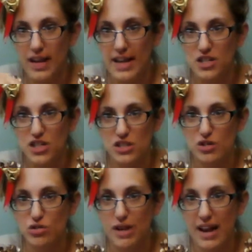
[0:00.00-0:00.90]
and
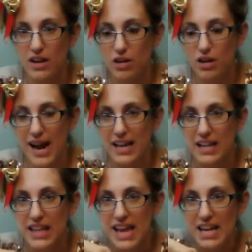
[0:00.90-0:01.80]
just crack
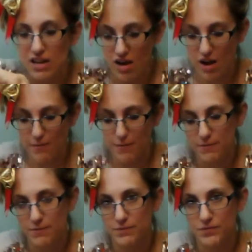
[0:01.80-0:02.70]
the end
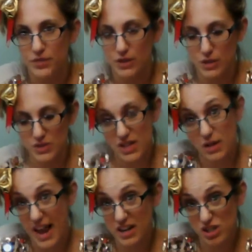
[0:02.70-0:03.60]
off. Those
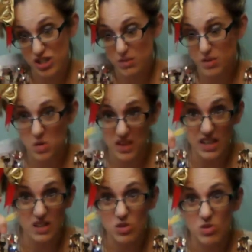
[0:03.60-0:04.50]
can actually go in
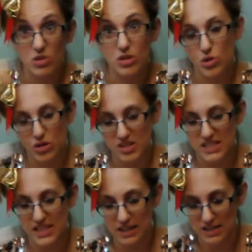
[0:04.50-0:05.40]
there too, the shorter
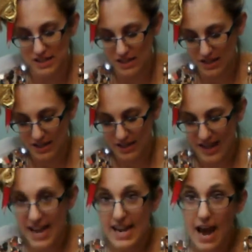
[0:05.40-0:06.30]
sticks.
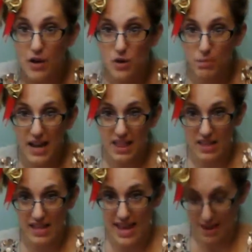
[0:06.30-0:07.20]
And how you play
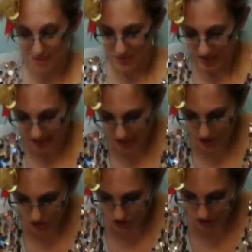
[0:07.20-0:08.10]
the game
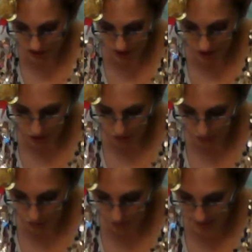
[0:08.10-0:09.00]
is you just
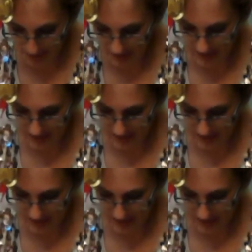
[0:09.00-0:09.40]
throw them in a little